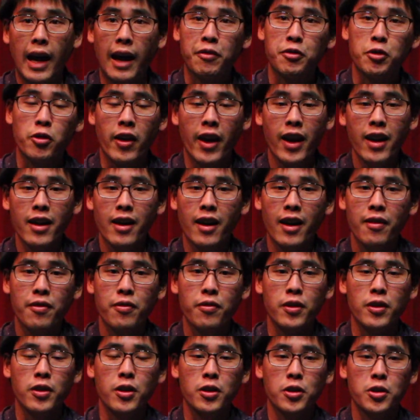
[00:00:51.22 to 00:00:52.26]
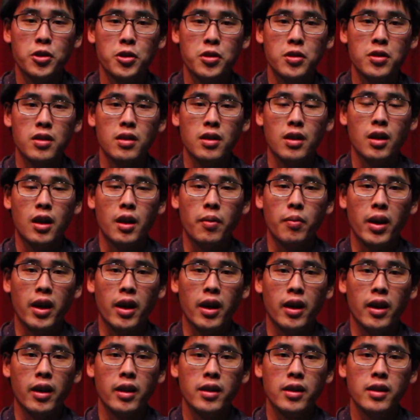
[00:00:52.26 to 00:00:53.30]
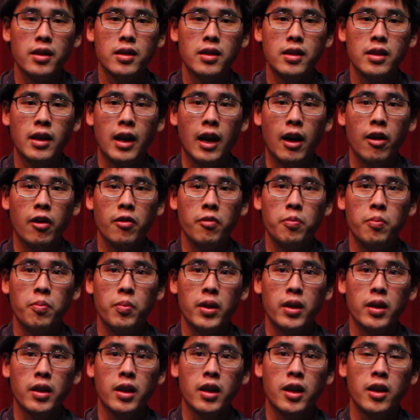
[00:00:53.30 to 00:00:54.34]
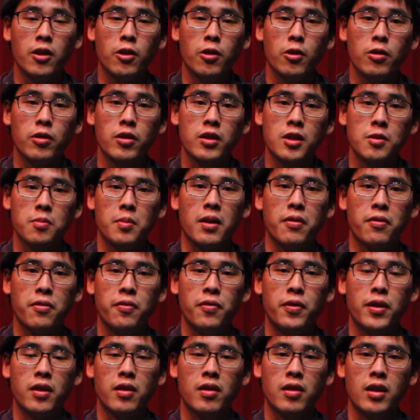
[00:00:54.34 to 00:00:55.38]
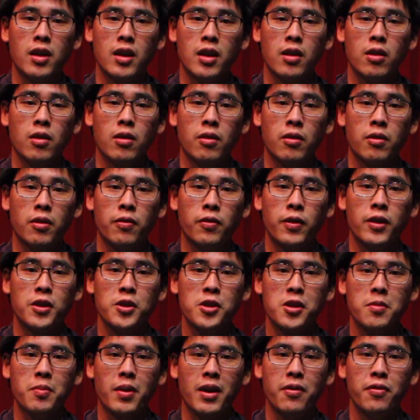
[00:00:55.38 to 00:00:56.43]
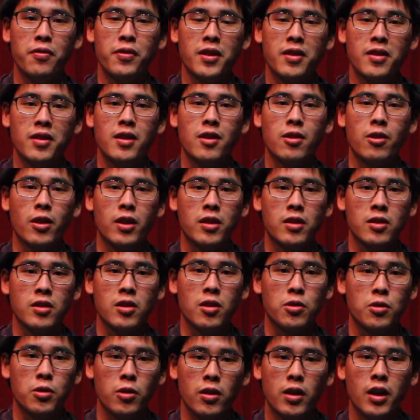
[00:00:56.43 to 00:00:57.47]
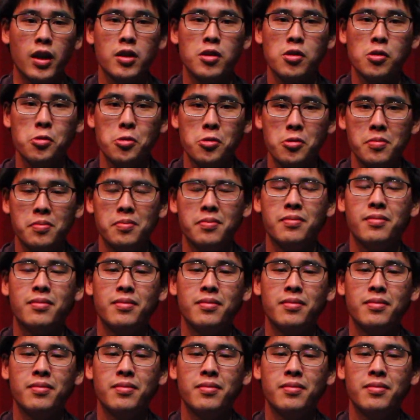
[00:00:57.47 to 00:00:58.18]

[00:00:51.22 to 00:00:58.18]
after that I finished, and now I've been here. This is my fifth year, finishing my fifth year at Saratoga High School.